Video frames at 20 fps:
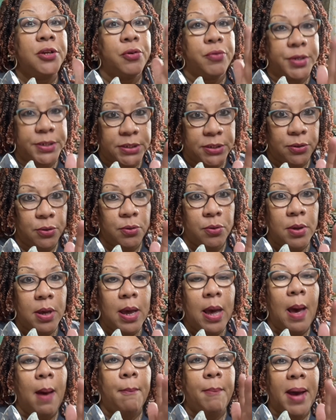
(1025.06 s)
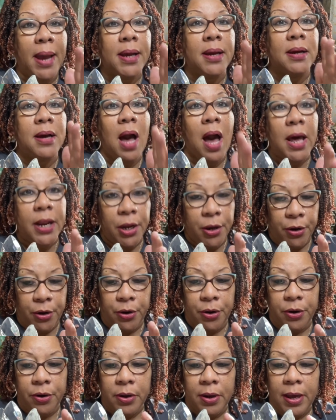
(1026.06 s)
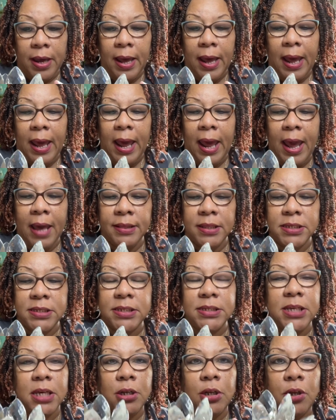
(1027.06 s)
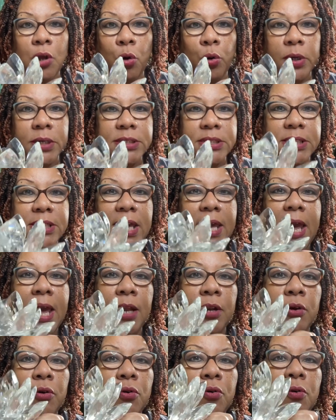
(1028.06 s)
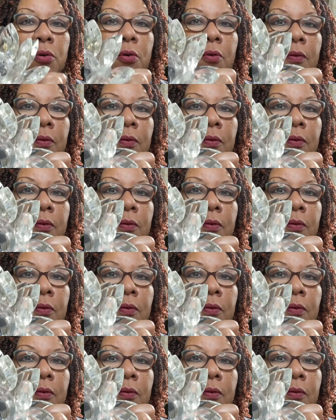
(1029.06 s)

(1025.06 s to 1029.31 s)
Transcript: Crystal by Gottinger. And this is a lotus candle